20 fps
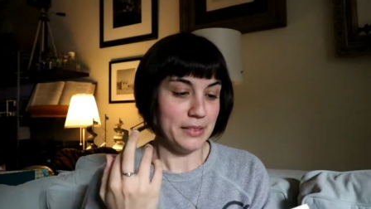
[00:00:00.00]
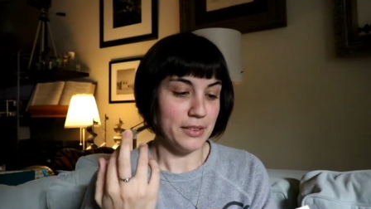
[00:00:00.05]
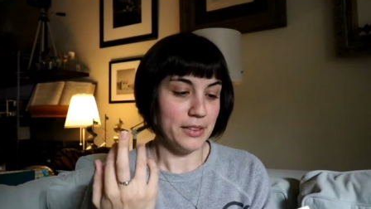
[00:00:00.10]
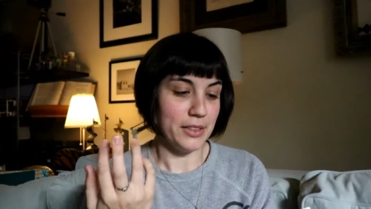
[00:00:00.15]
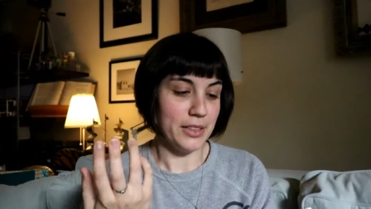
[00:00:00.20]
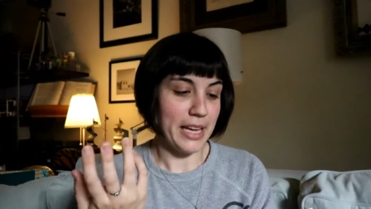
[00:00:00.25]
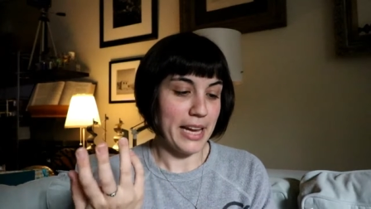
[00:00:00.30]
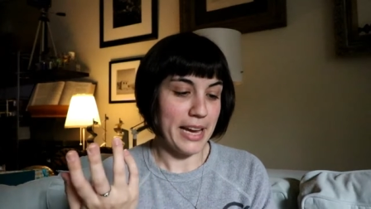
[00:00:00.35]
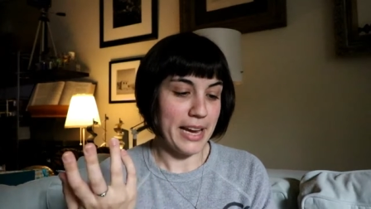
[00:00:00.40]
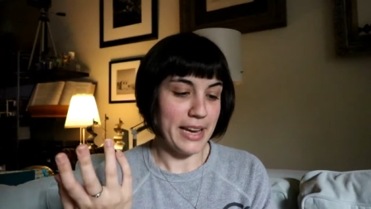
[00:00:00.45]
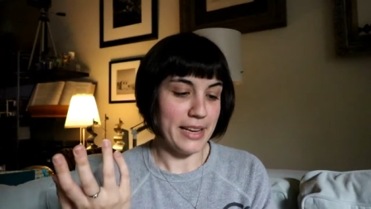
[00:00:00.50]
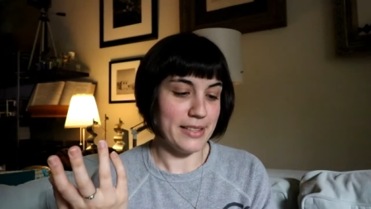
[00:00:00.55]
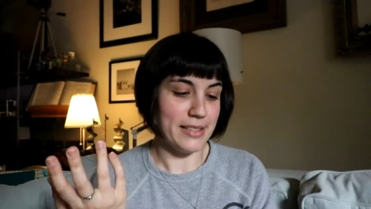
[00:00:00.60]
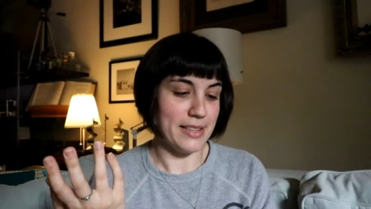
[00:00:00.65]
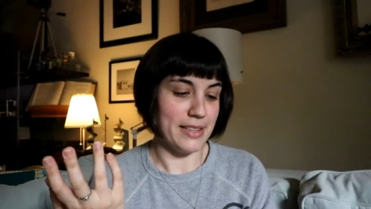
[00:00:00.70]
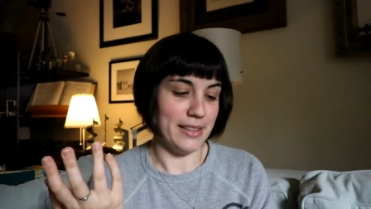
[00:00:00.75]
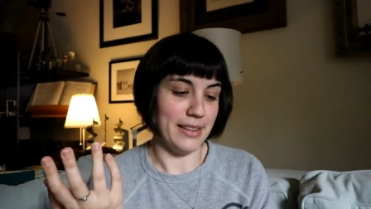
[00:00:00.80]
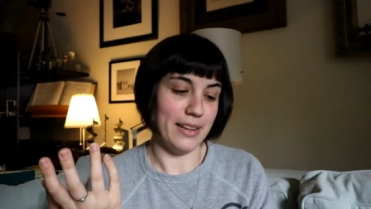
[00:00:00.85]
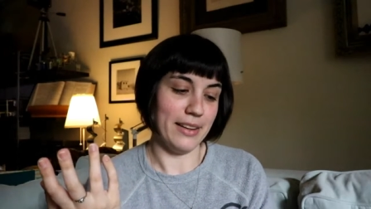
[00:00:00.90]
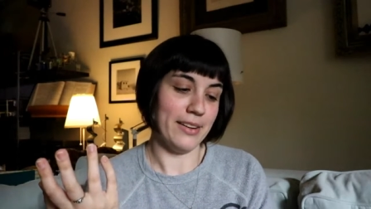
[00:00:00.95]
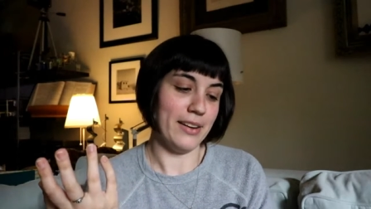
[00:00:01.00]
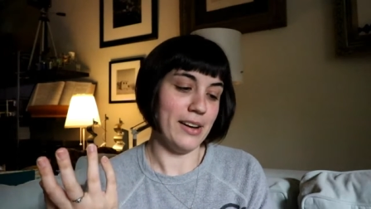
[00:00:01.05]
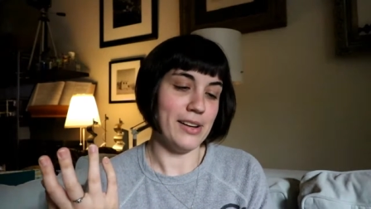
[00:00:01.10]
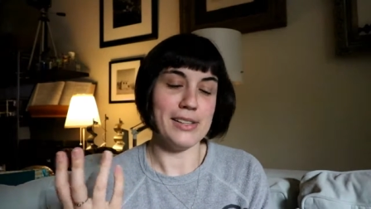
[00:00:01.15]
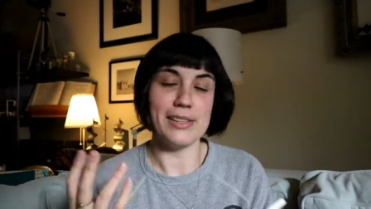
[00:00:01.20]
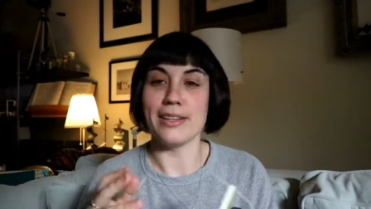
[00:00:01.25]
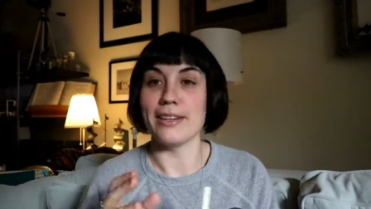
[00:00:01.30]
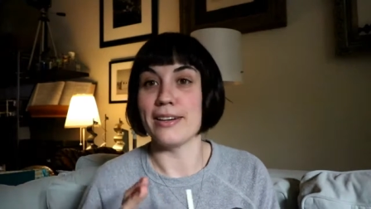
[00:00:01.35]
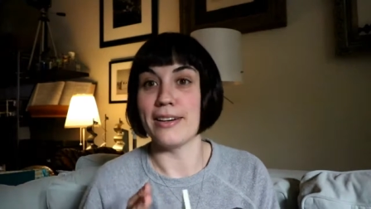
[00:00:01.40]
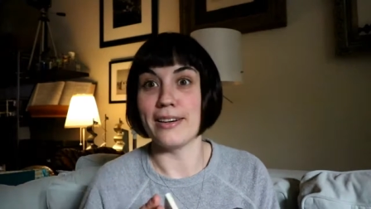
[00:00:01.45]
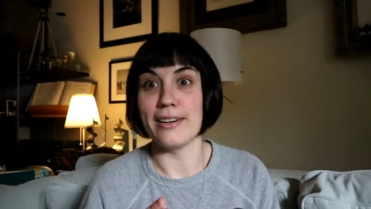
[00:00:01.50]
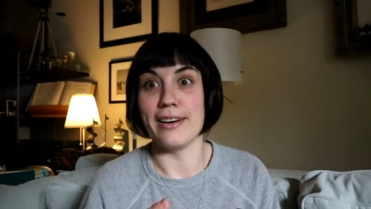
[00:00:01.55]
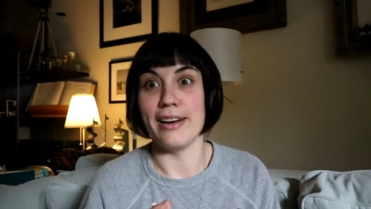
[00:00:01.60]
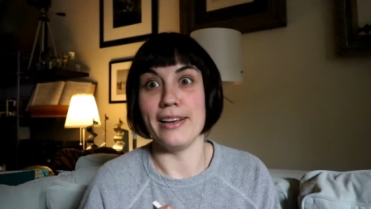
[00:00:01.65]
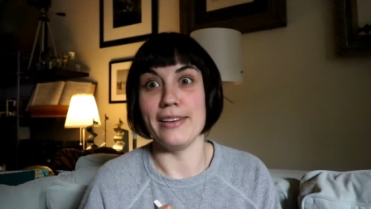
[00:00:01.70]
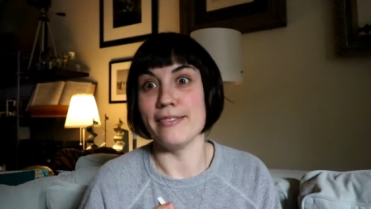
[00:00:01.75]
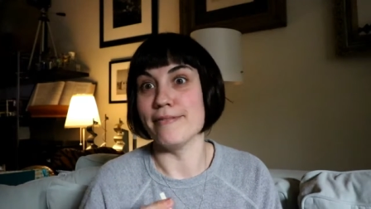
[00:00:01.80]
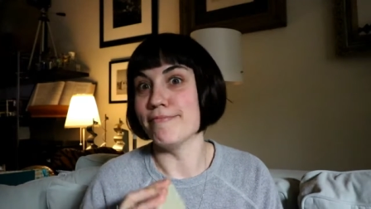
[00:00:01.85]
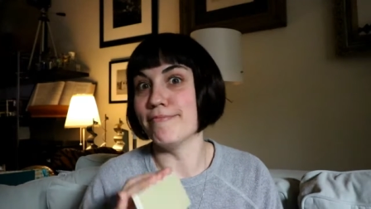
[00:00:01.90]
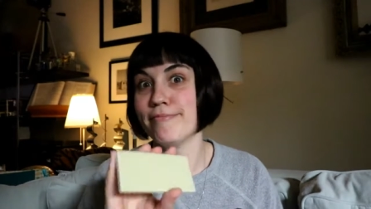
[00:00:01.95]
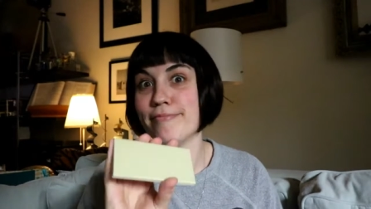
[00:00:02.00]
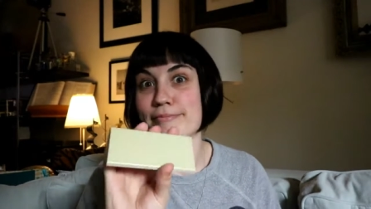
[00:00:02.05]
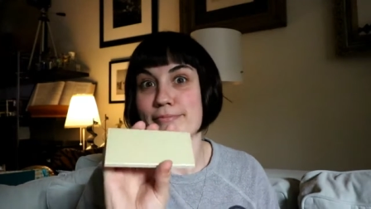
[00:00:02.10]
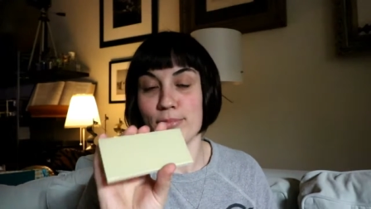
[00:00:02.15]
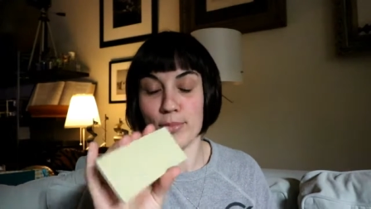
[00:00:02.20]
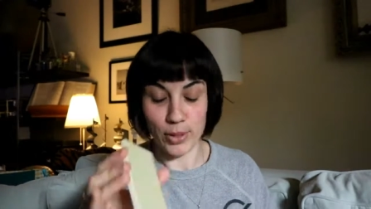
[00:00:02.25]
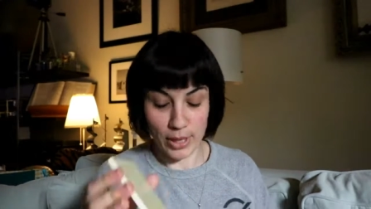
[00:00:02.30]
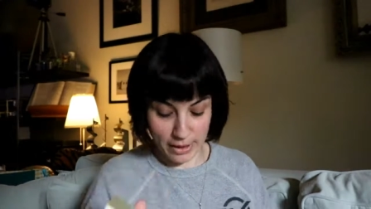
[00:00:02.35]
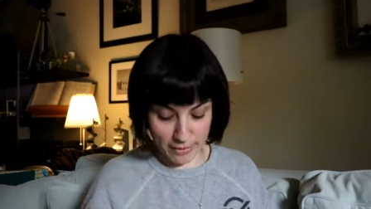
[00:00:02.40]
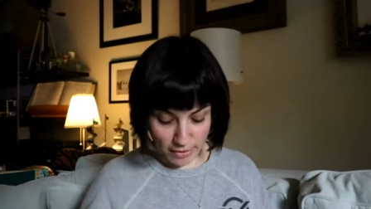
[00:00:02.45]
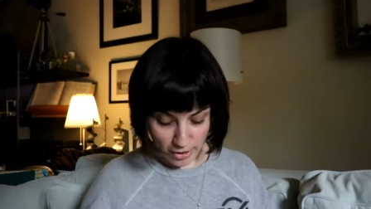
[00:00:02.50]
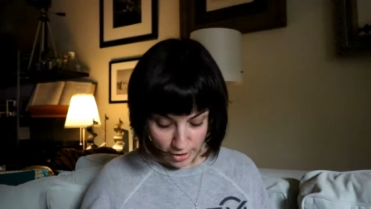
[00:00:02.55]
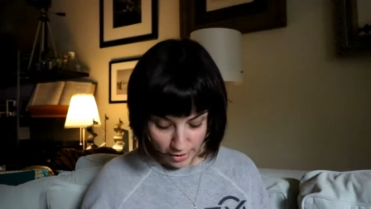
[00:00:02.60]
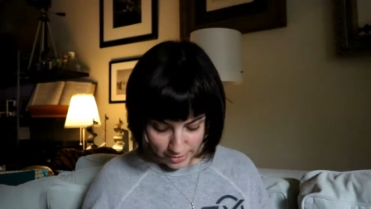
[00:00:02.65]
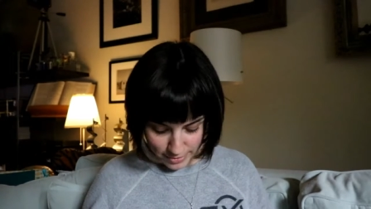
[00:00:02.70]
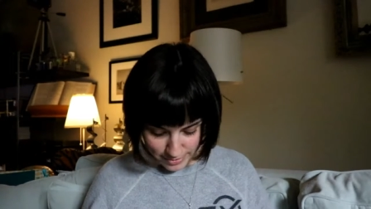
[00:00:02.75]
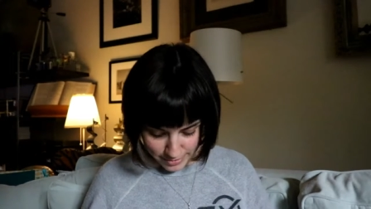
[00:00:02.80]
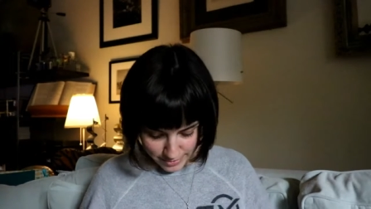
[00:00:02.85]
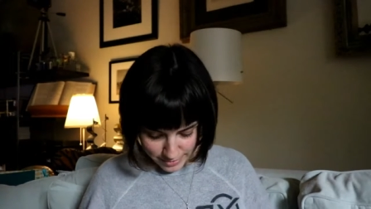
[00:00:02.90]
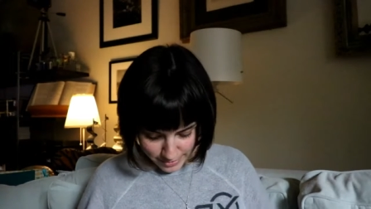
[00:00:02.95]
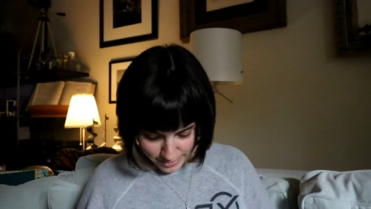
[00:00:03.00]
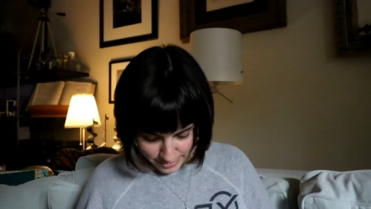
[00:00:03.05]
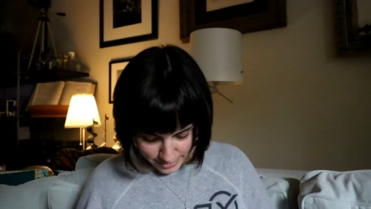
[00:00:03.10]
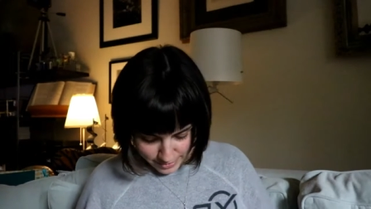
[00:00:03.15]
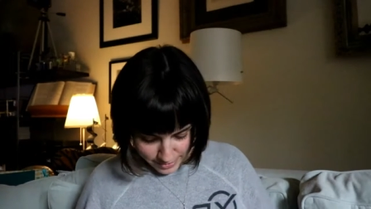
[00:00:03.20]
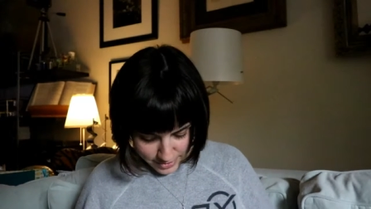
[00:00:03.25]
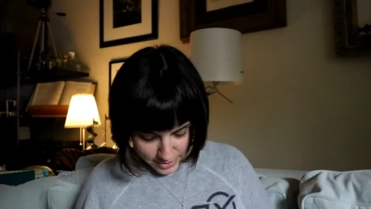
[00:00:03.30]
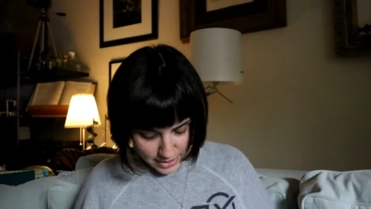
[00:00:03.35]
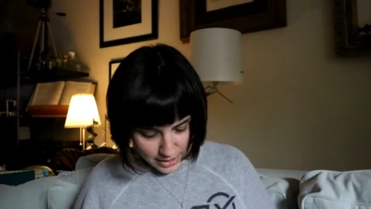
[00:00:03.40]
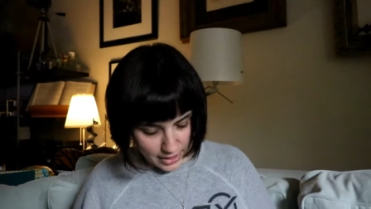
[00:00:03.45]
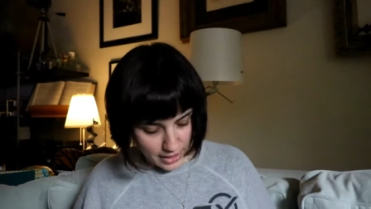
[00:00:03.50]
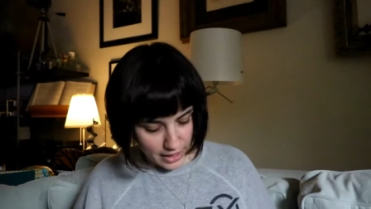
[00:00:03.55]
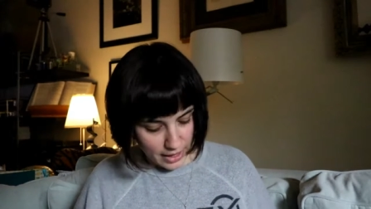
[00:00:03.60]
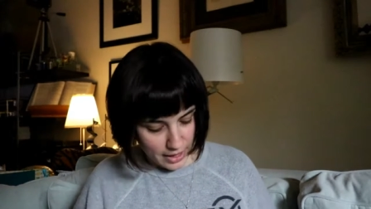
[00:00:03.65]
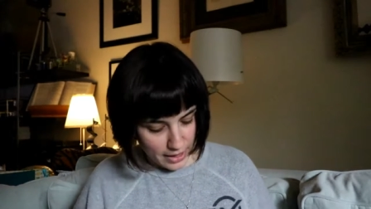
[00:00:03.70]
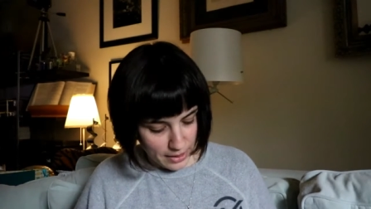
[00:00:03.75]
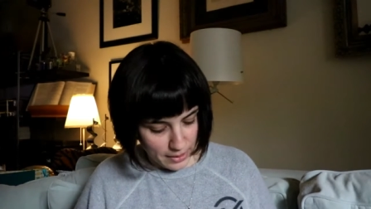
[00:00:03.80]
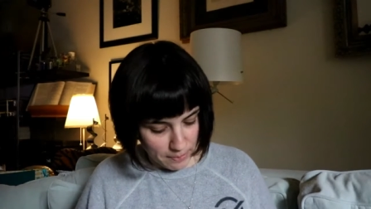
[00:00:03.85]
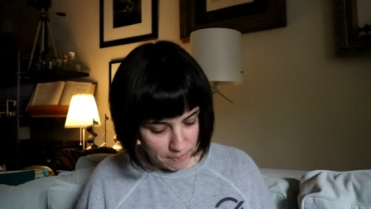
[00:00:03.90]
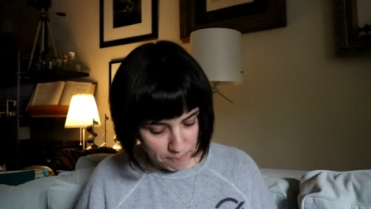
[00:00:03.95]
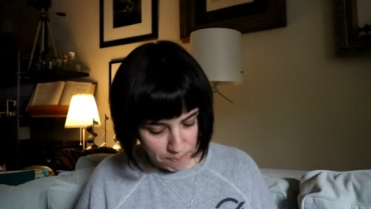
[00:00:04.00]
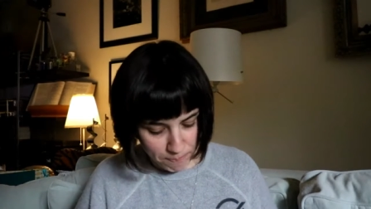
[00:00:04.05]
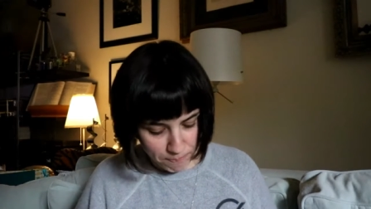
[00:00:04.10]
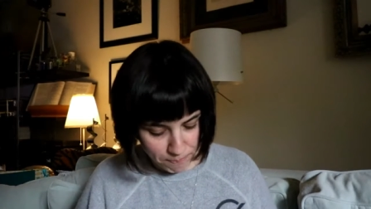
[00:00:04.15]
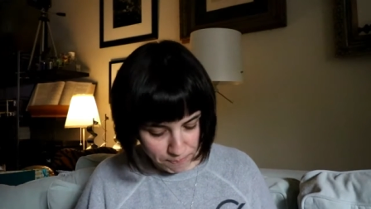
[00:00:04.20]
glaze and the color and whatever. Some